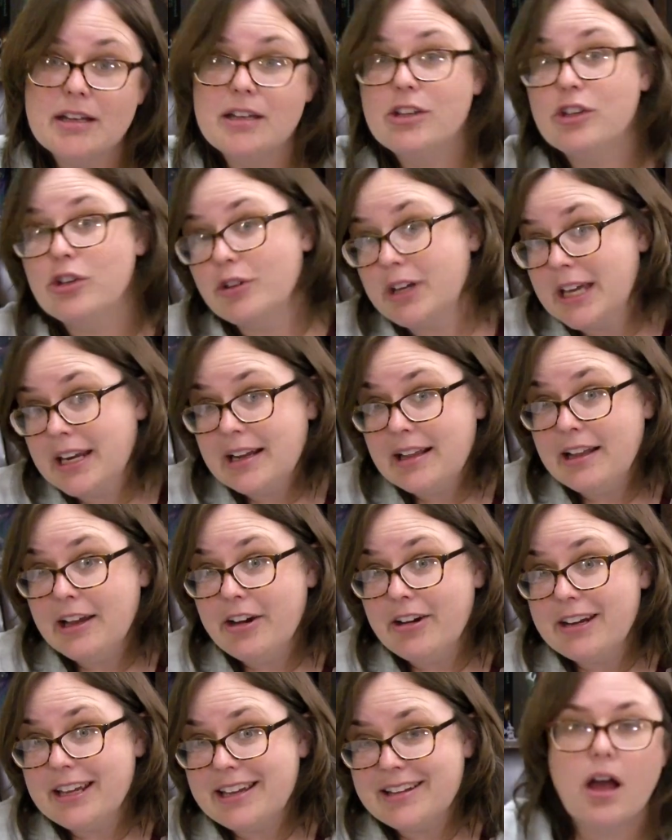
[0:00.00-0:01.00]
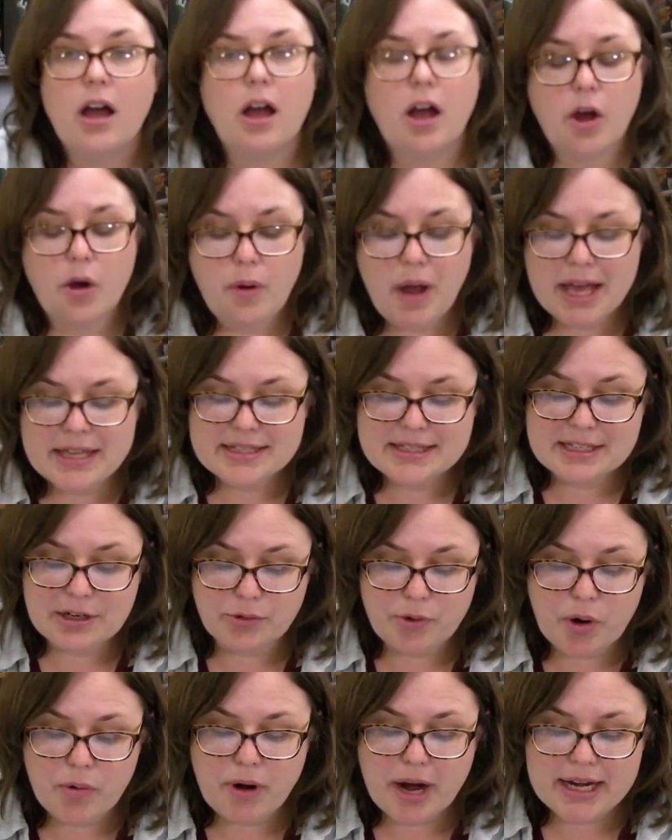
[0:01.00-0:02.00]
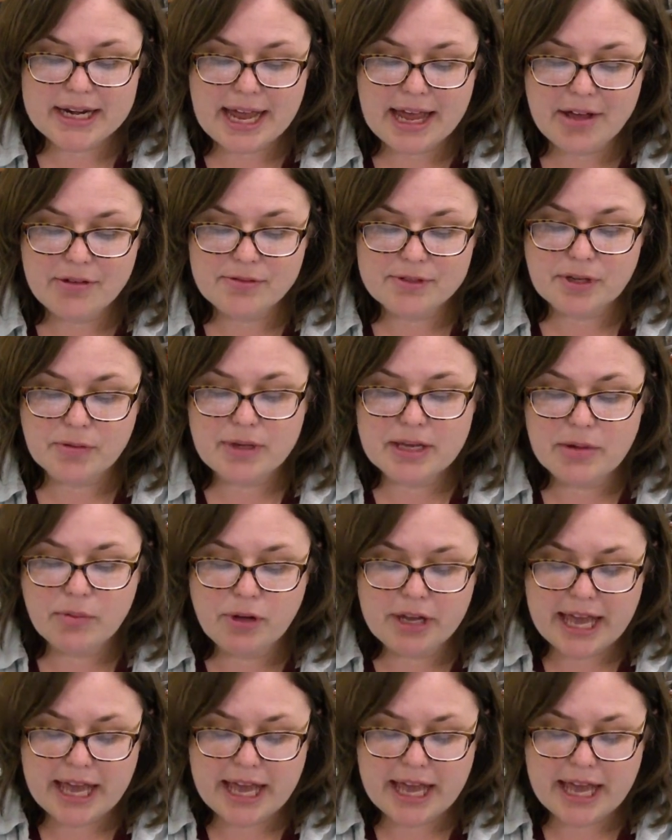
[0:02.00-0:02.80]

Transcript: you'll get a clarity. O has 0 right now, so he will